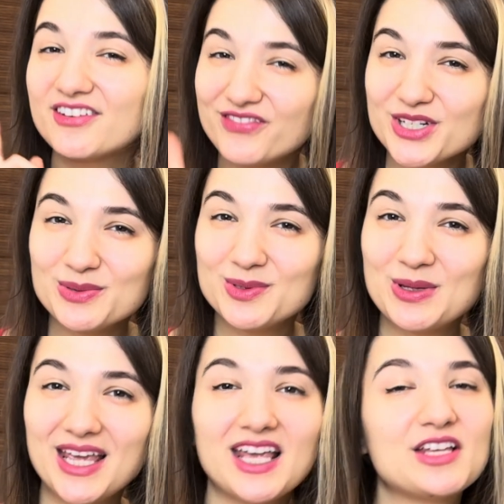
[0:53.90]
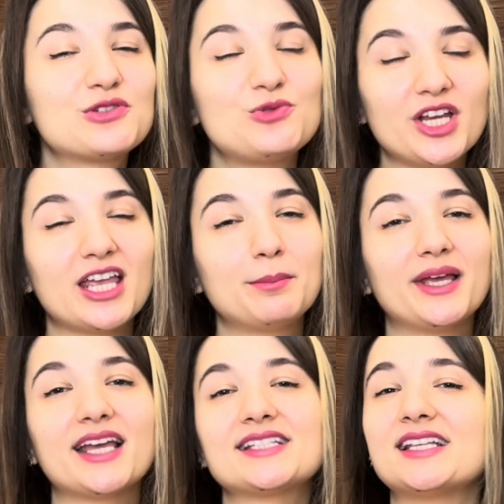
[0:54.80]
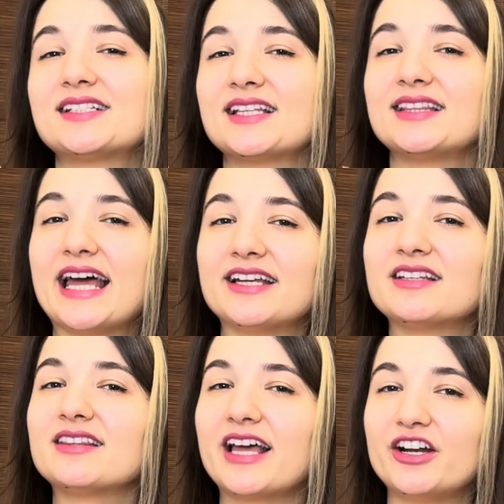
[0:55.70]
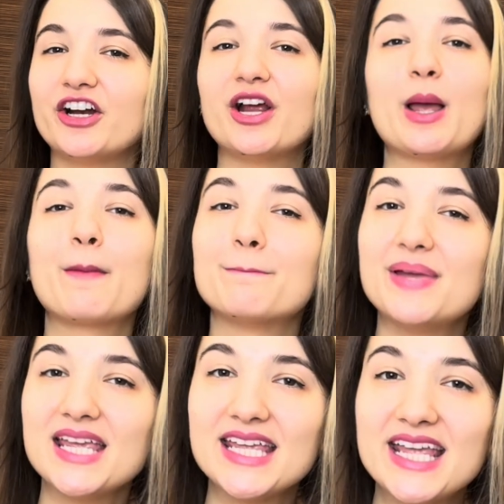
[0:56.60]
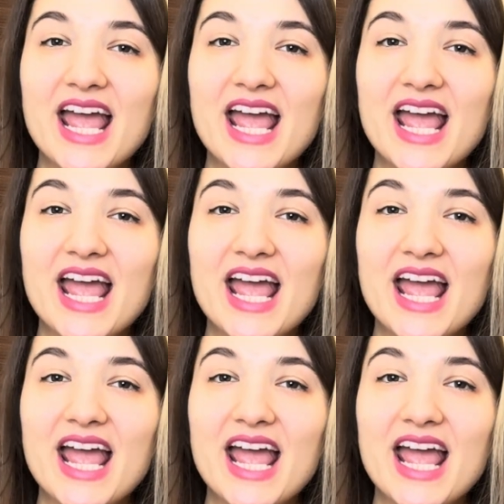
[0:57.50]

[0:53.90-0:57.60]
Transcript: first one here is tricky because it's a Latin letter B,